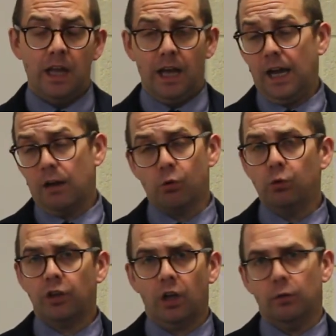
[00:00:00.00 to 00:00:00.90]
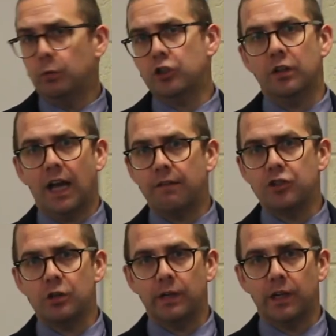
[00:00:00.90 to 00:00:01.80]
Our rules are that we shouldn't have
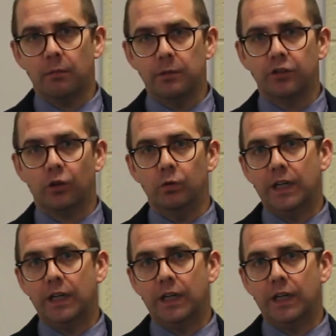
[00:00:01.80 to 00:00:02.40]
chewing gum in school.